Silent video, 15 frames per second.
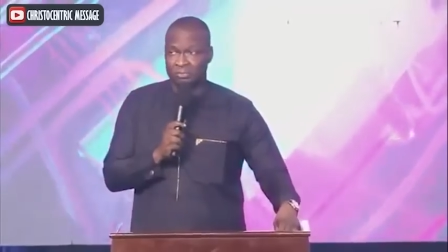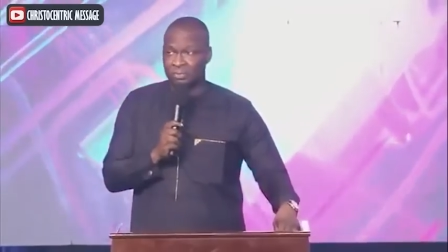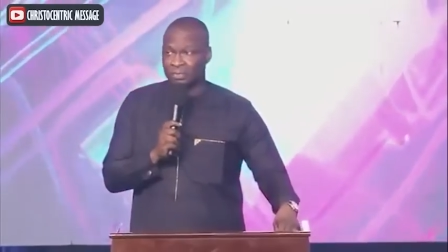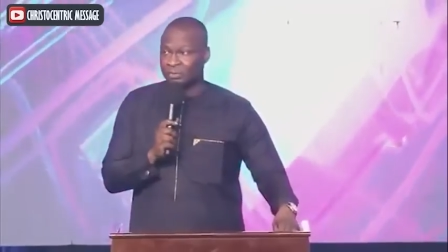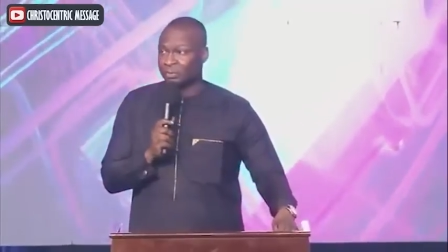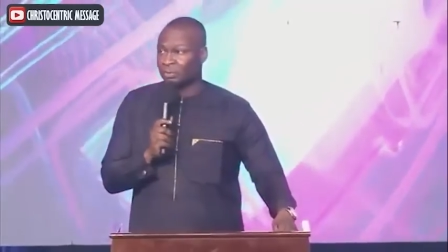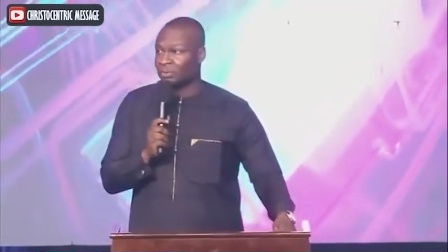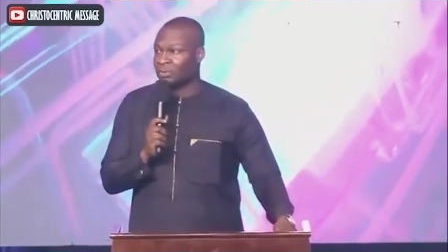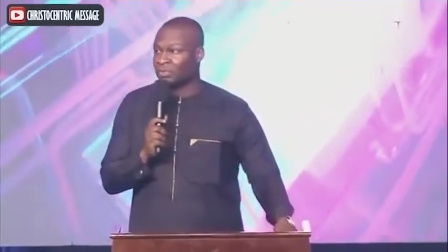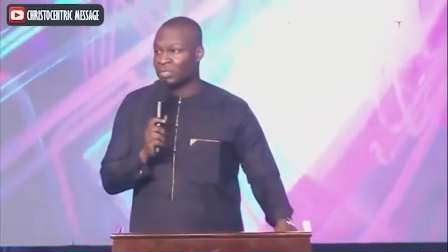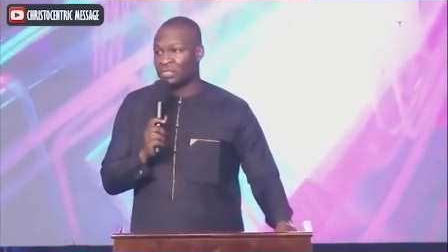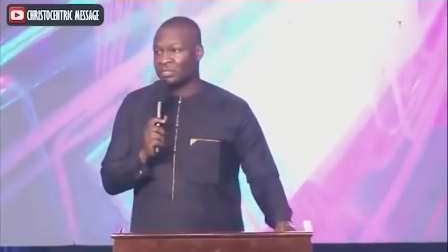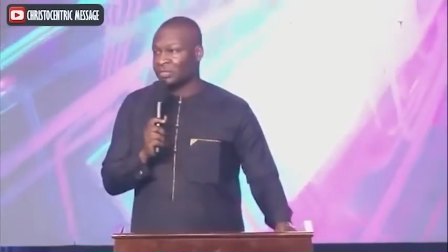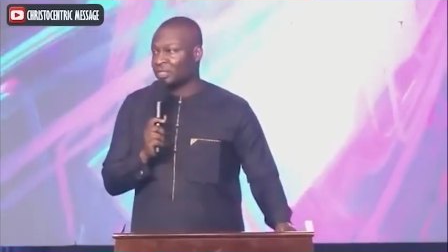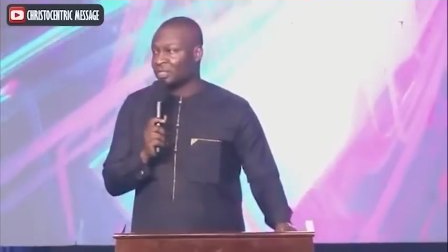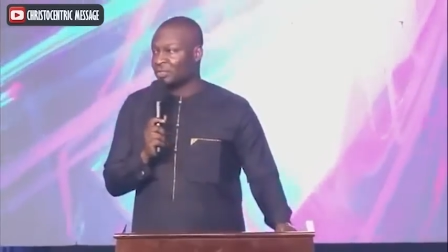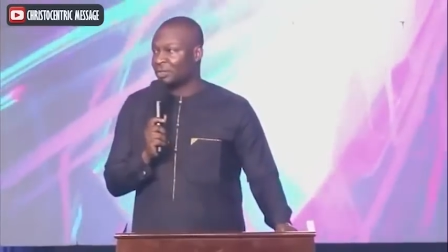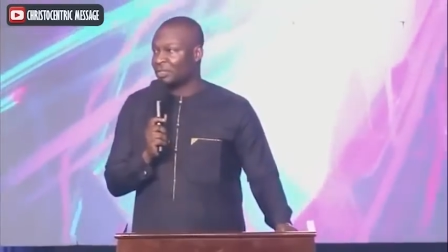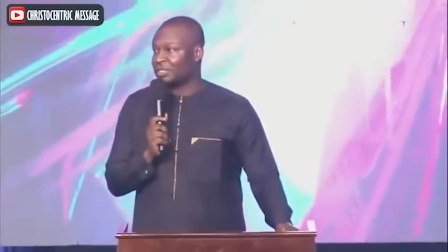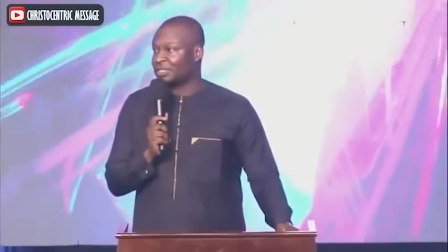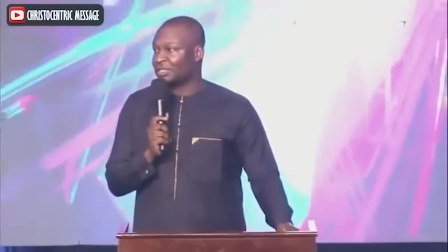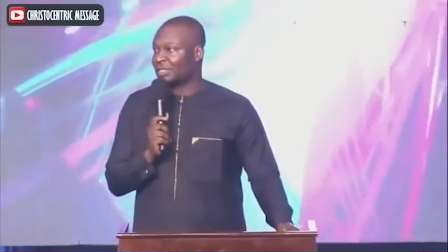people just
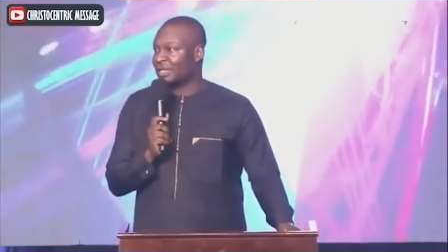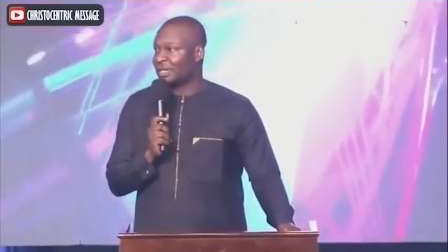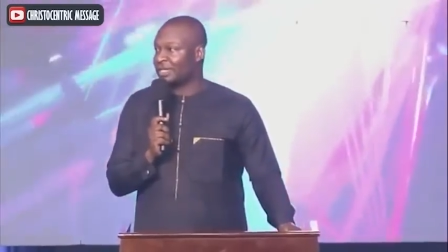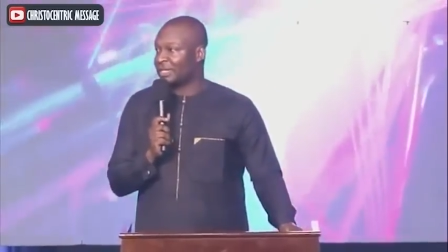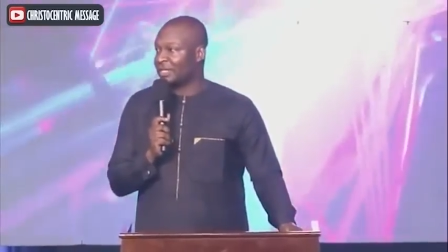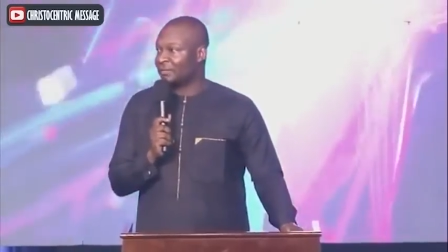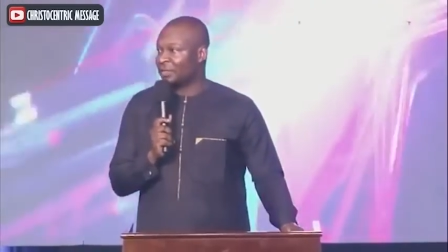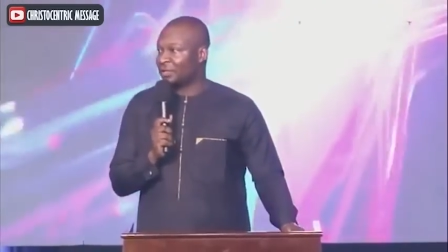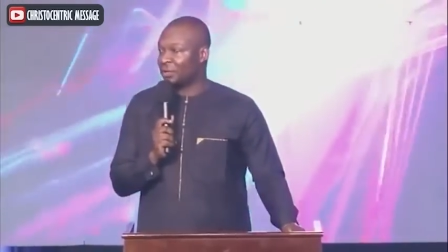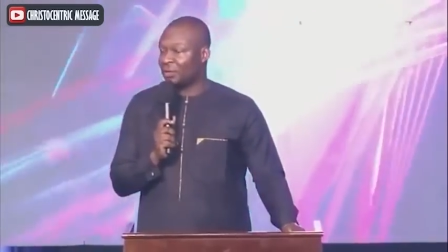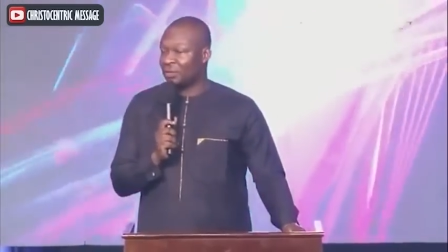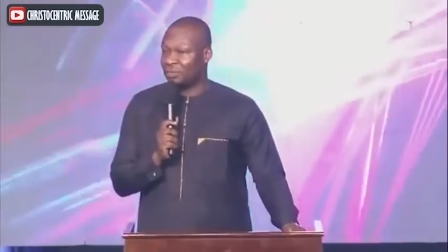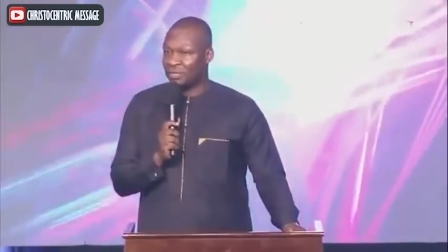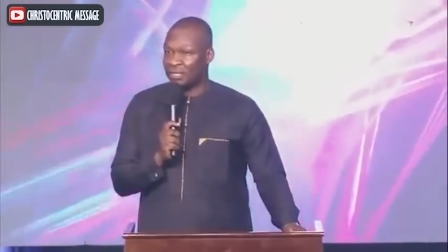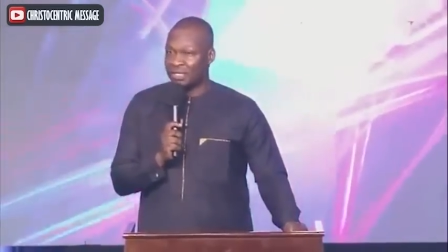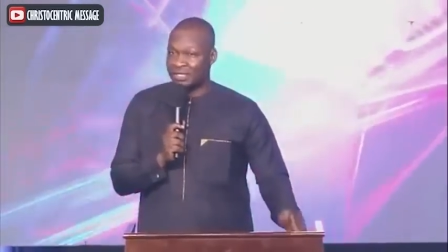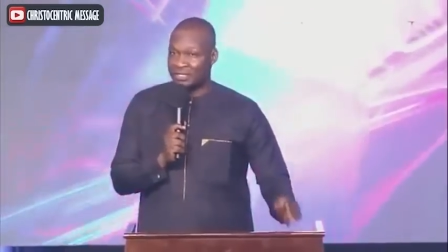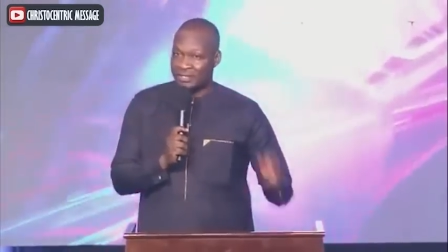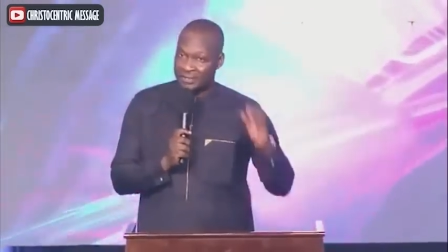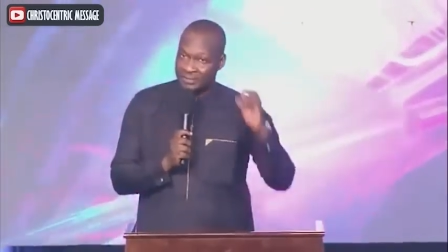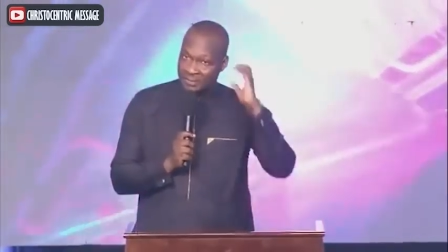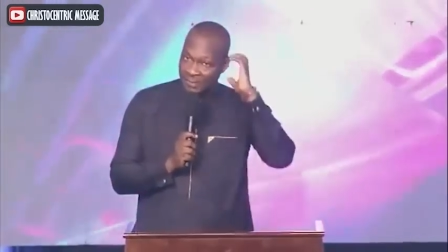rejoicing and giving God
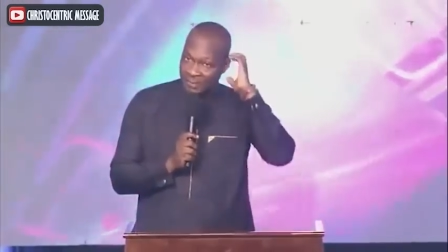praise.